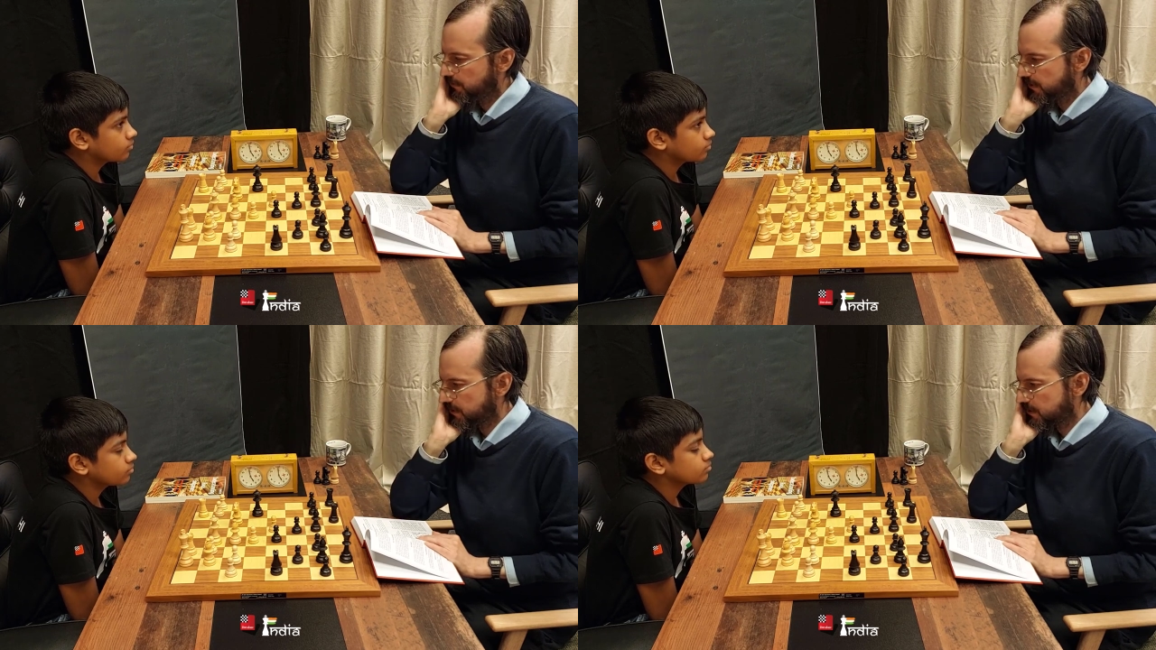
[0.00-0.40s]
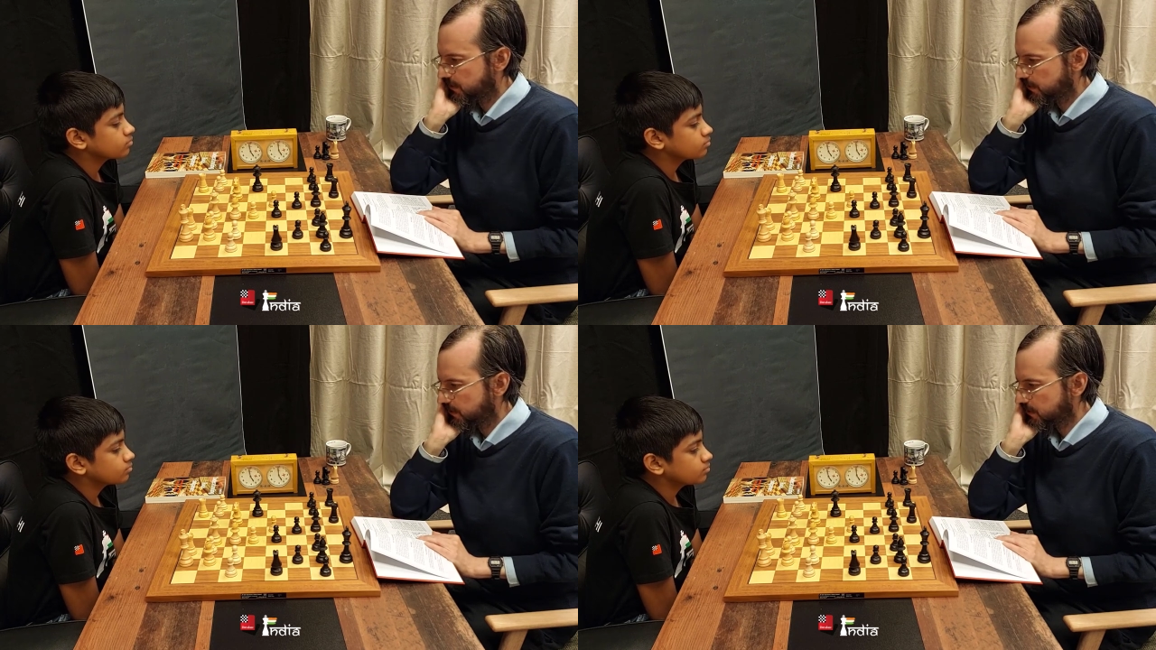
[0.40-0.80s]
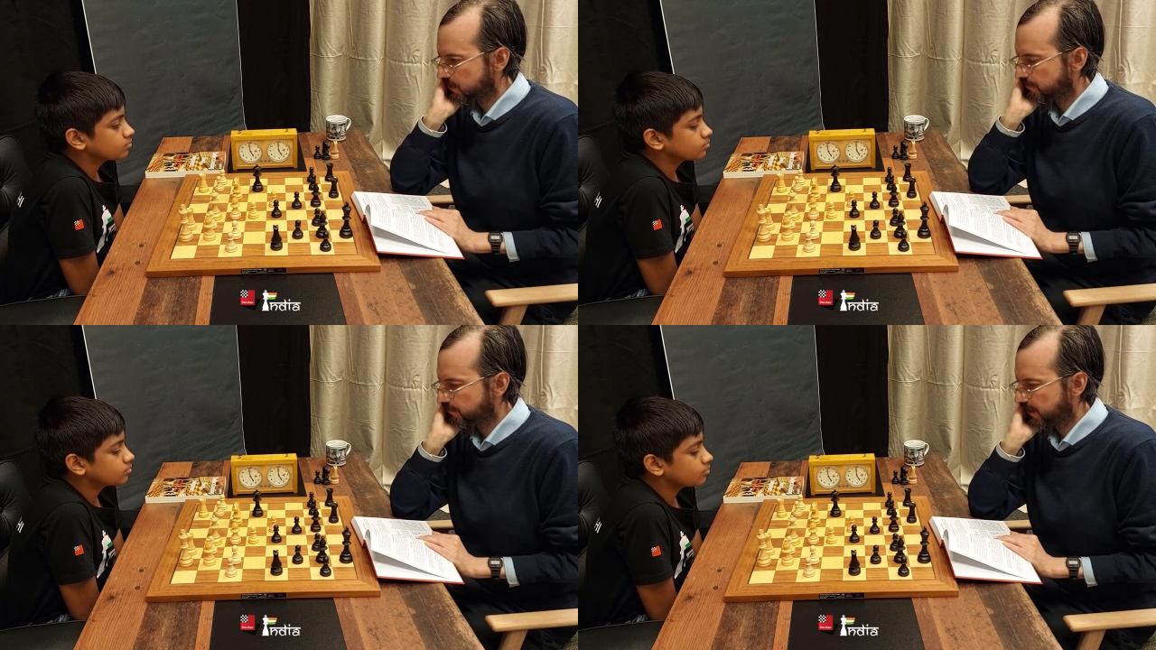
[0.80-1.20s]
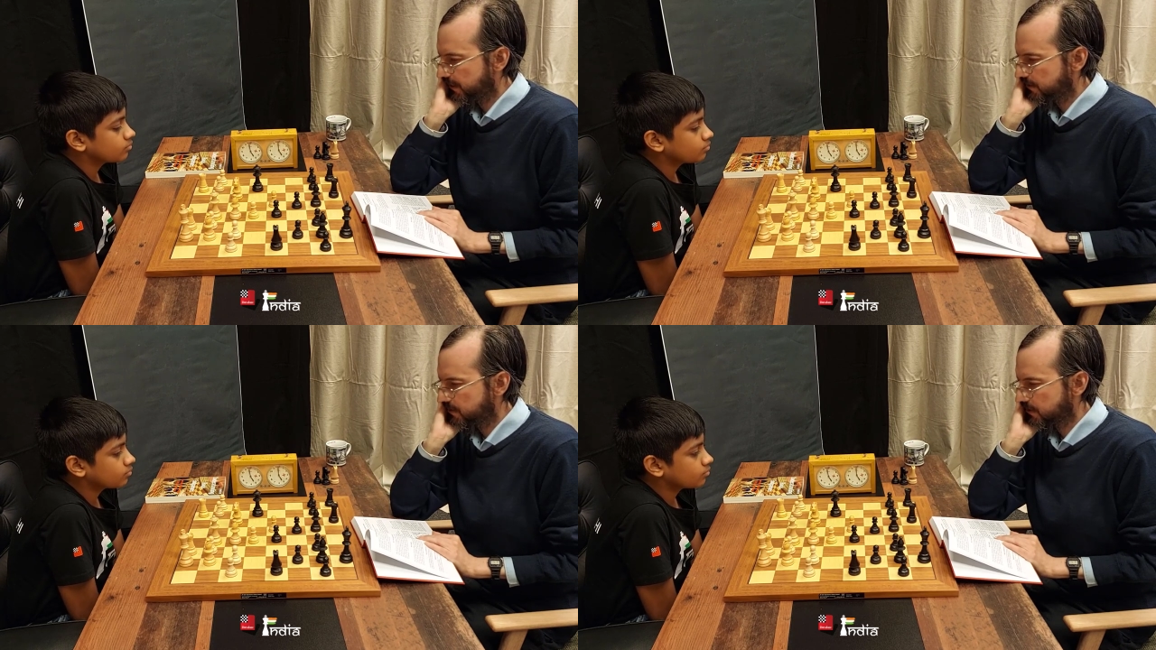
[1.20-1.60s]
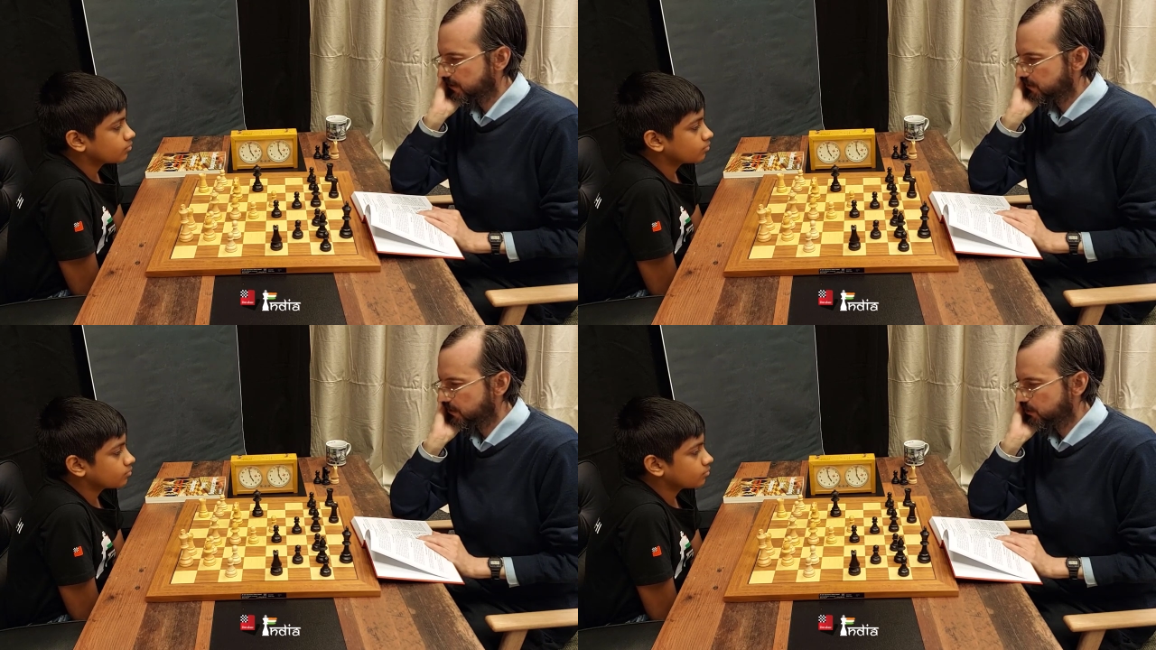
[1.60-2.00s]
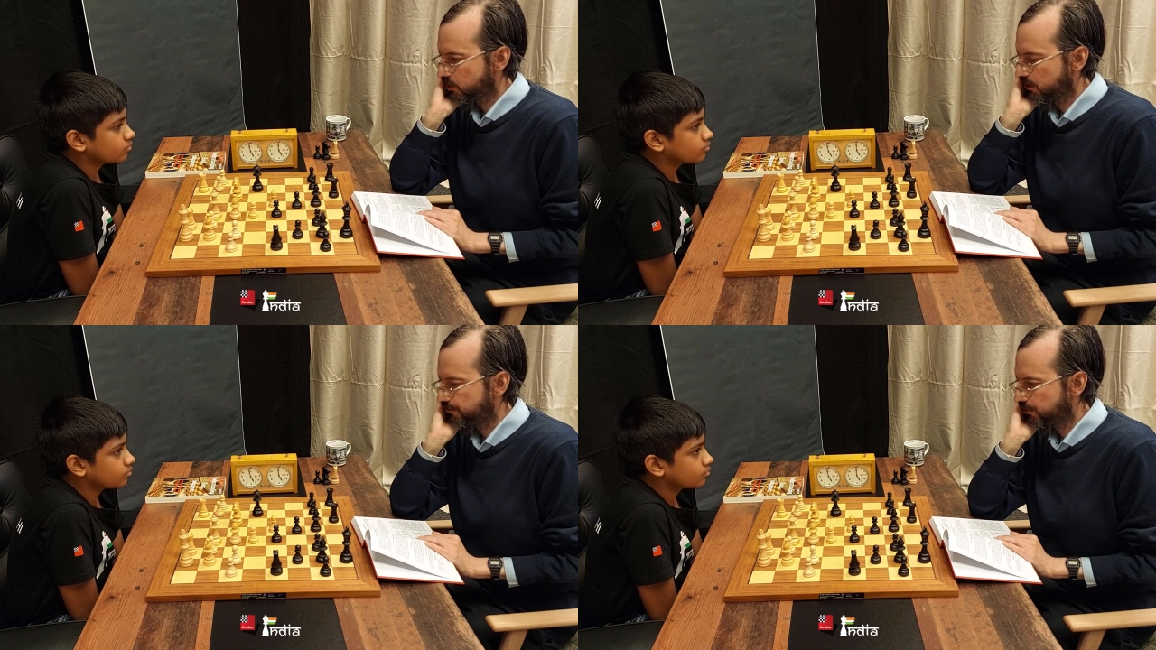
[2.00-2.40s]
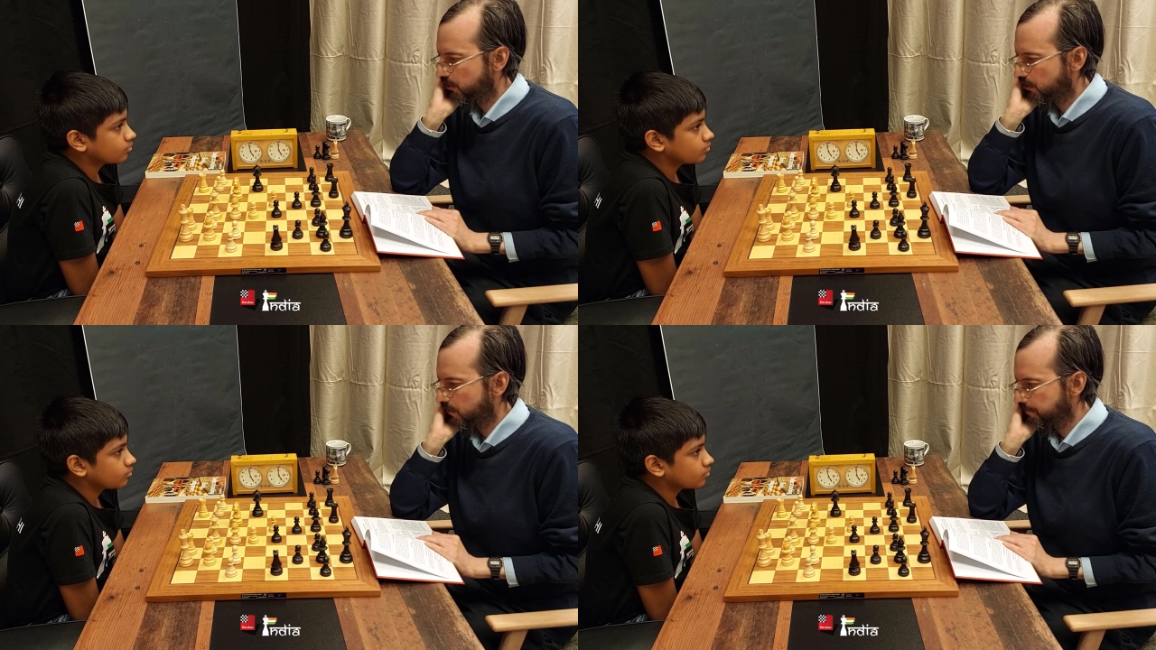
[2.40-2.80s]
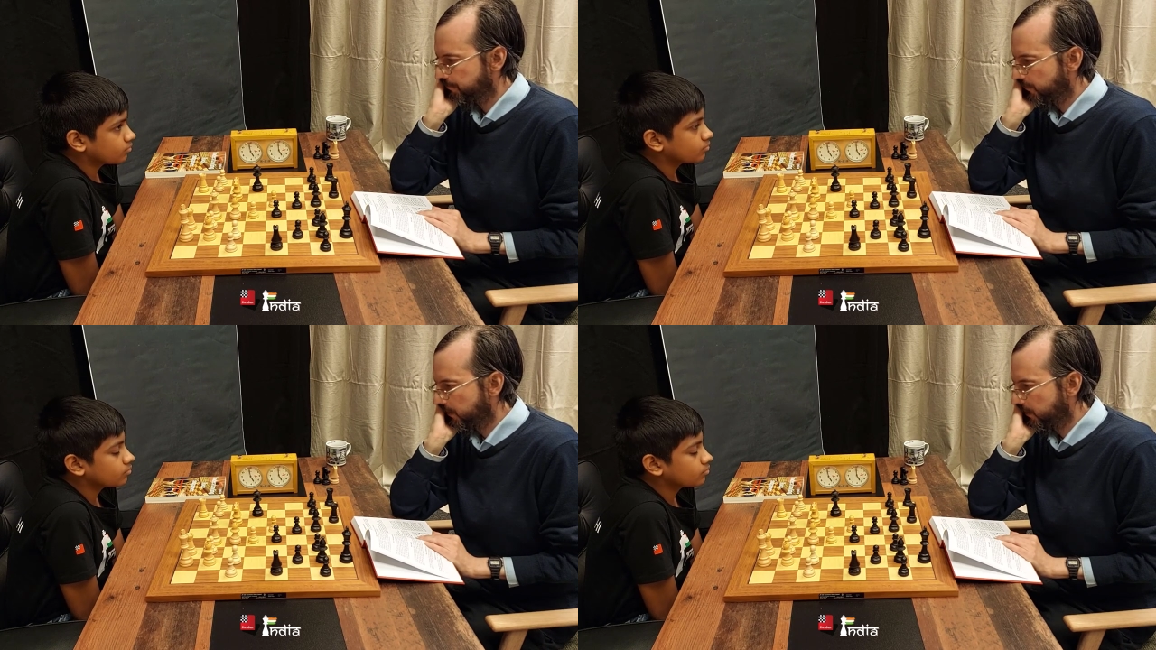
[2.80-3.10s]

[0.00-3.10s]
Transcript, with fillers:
Speaker 1: one thing is white is threatening g4,